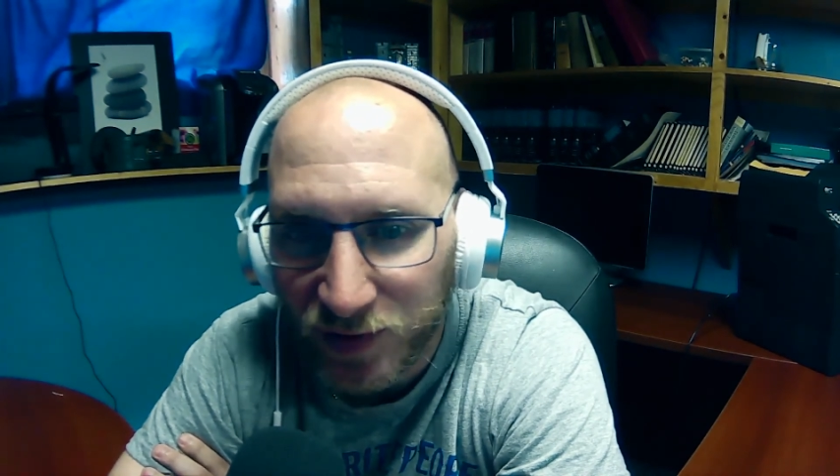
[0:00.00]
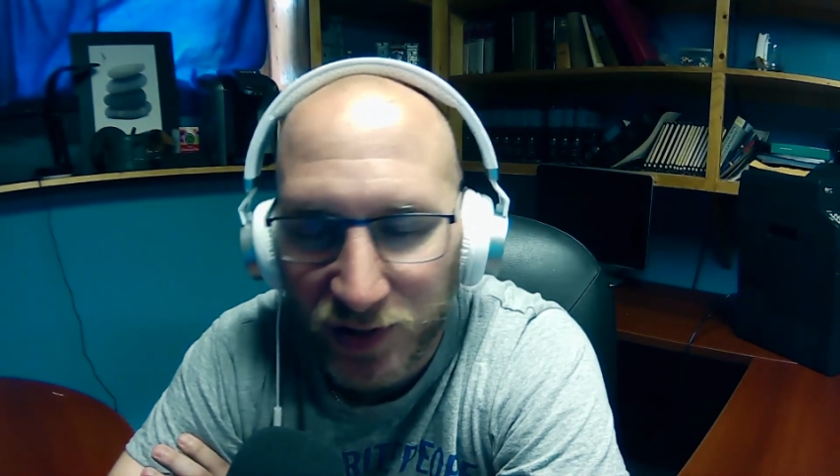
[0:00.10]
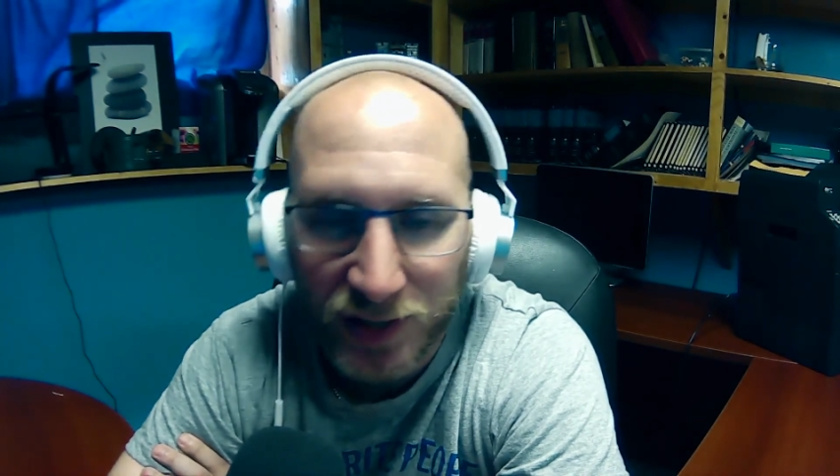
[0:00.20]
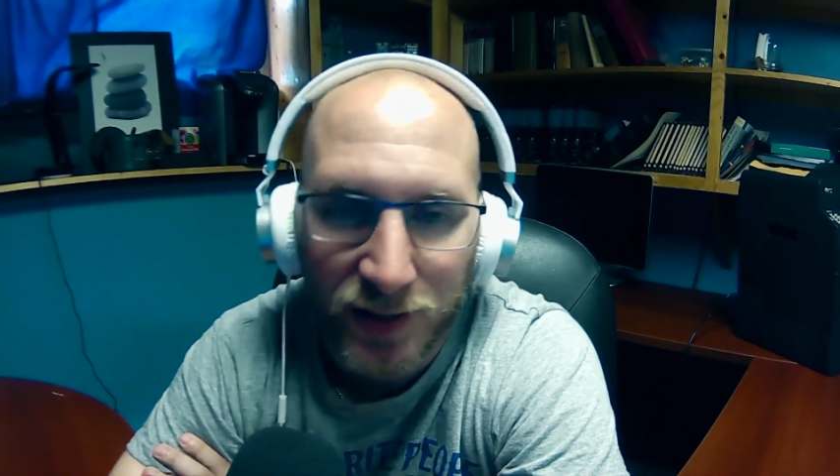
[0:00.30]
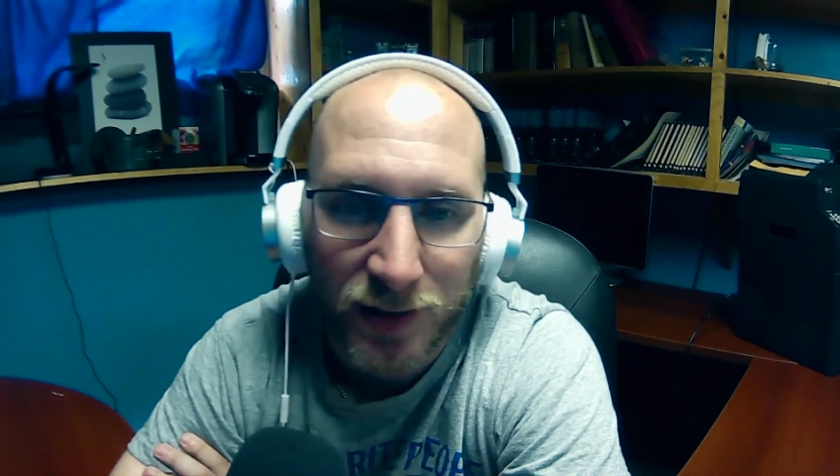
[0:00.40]

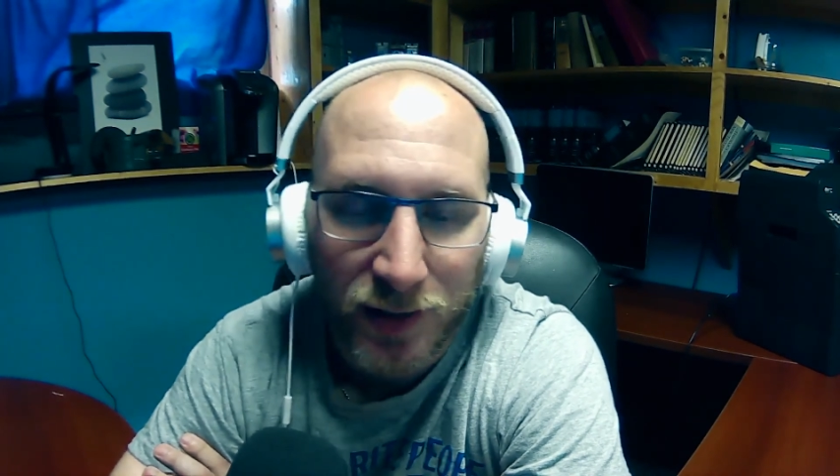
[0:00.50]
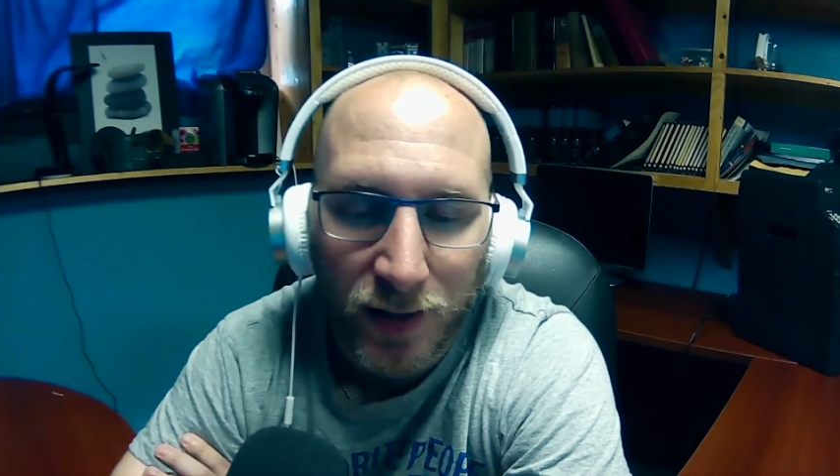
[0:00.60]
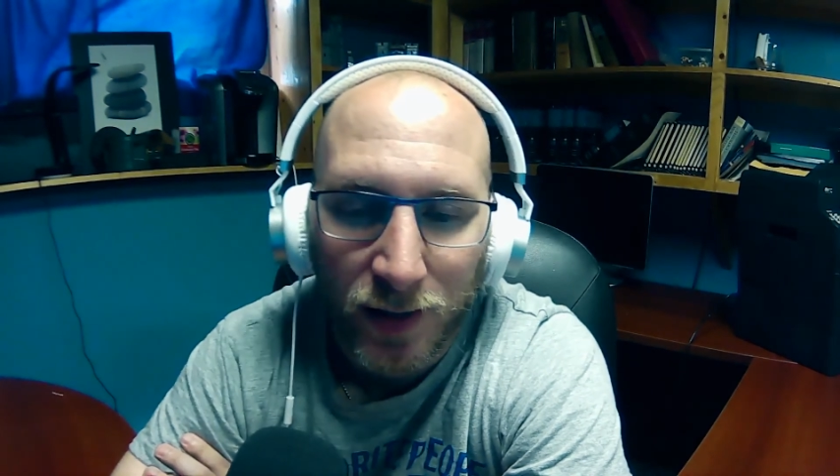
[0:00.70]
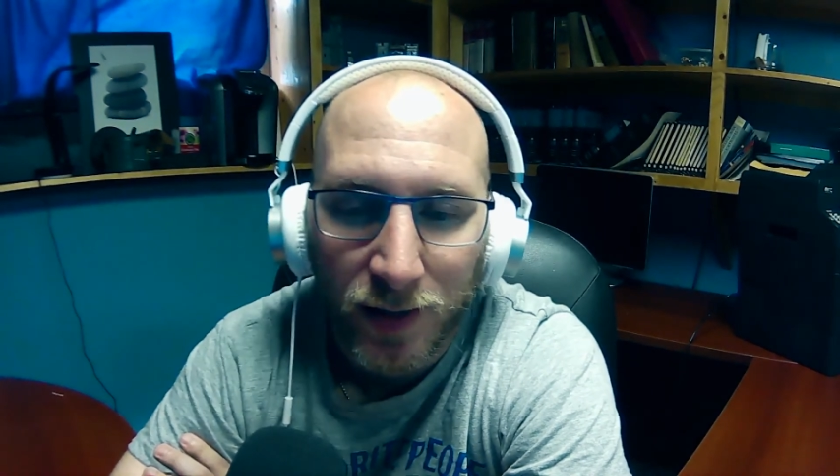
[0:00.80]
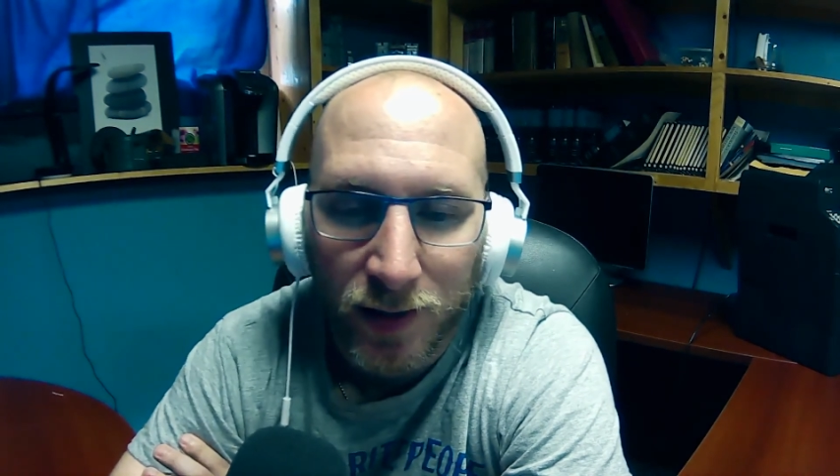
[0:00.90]
sin
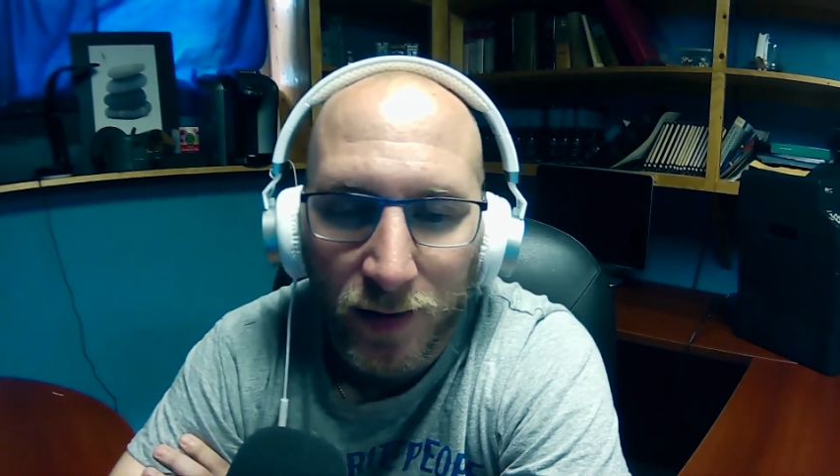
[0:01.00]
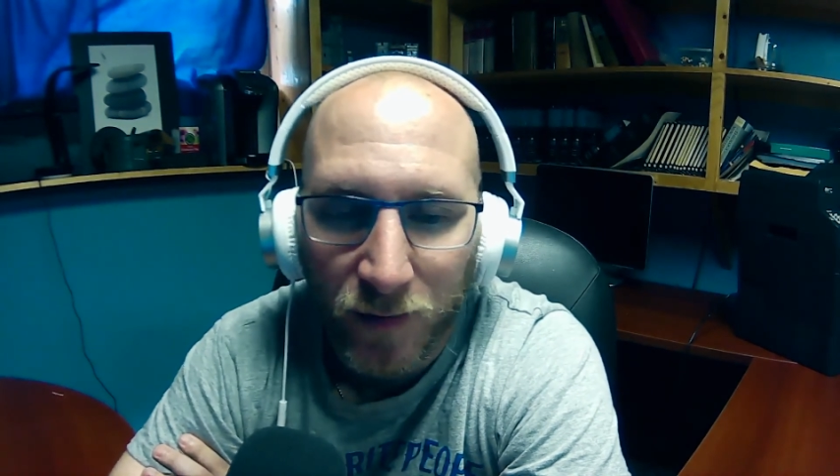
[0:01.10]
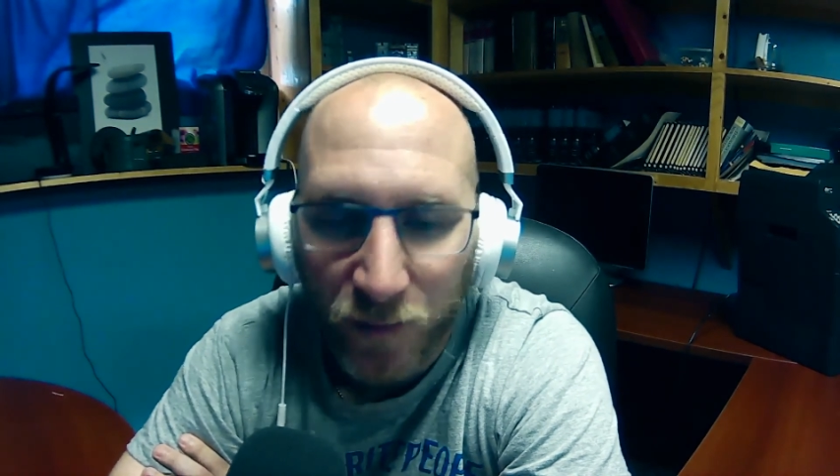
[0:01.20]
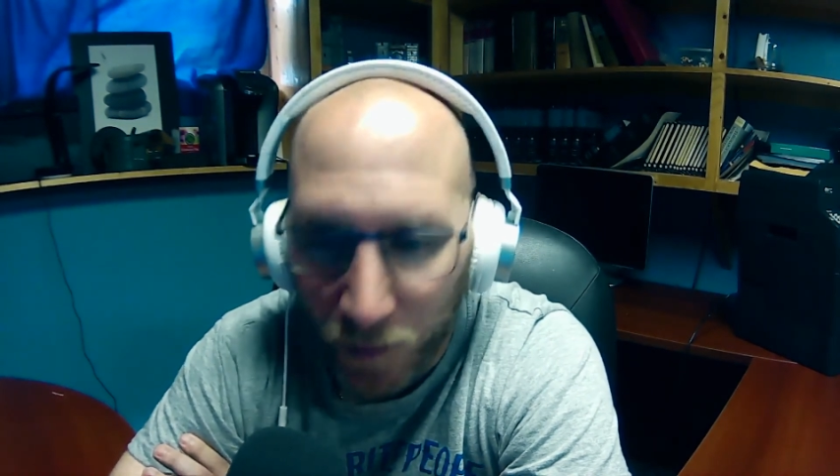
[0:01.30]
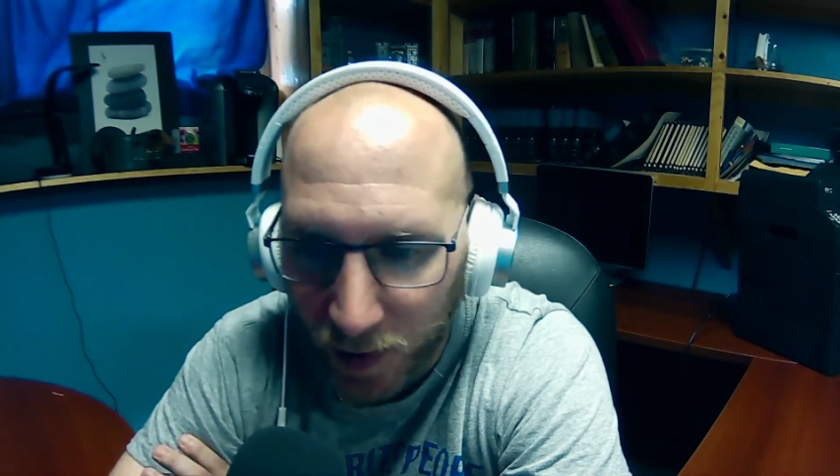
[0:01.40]

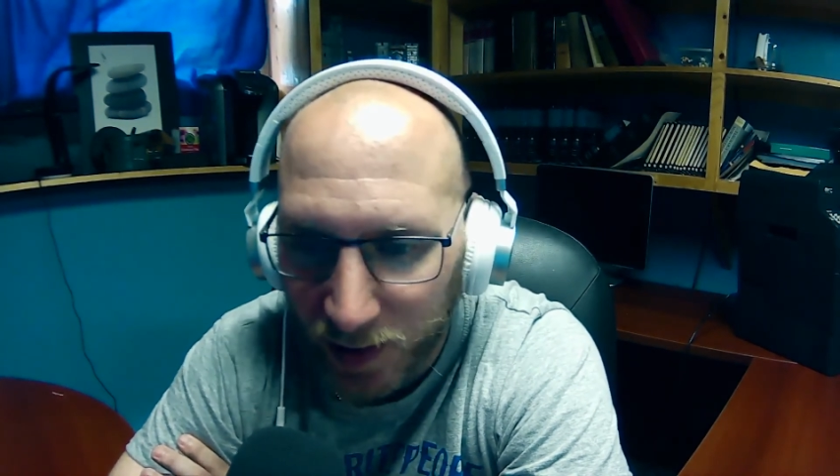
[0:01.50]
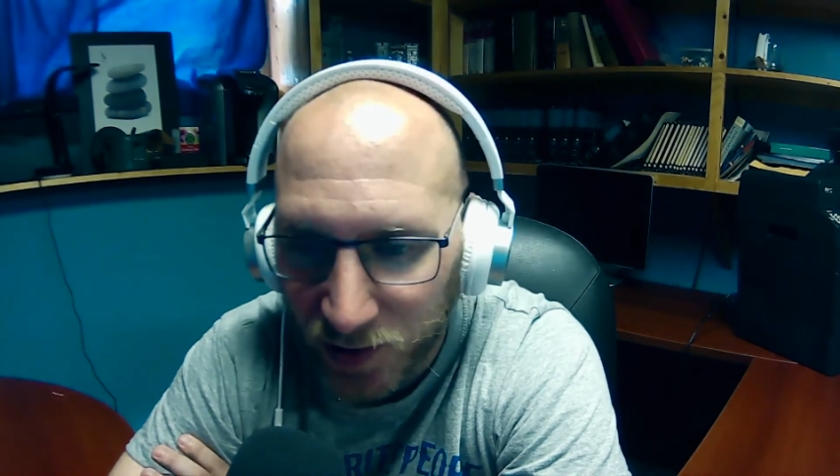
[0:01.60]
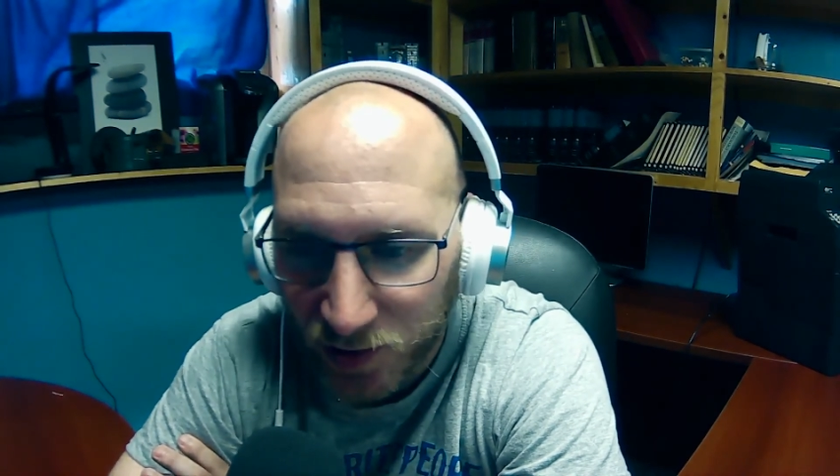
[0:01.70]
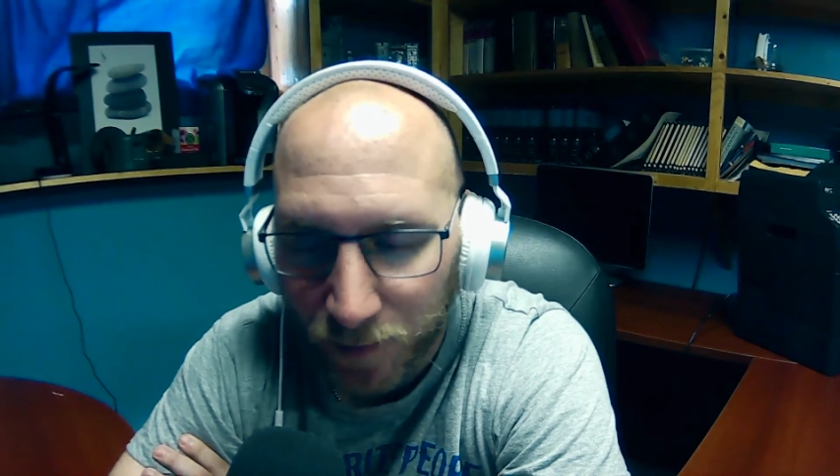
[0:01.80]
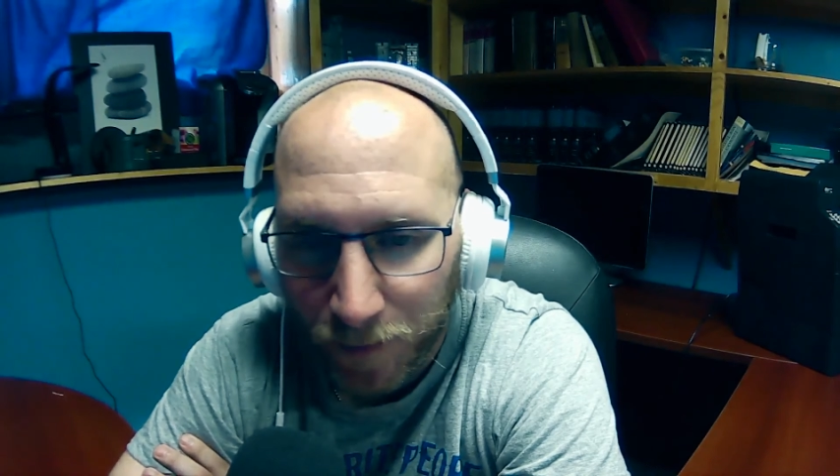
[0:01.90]
for us.